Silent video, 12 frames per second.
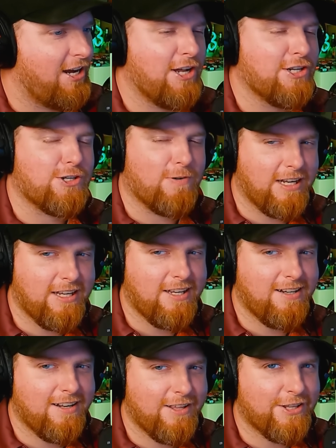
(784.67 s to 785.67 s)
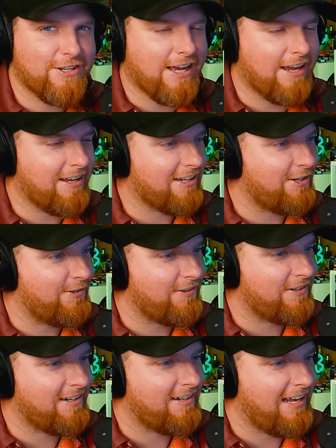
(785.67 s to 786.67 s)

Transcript: Drinking the Diet Coke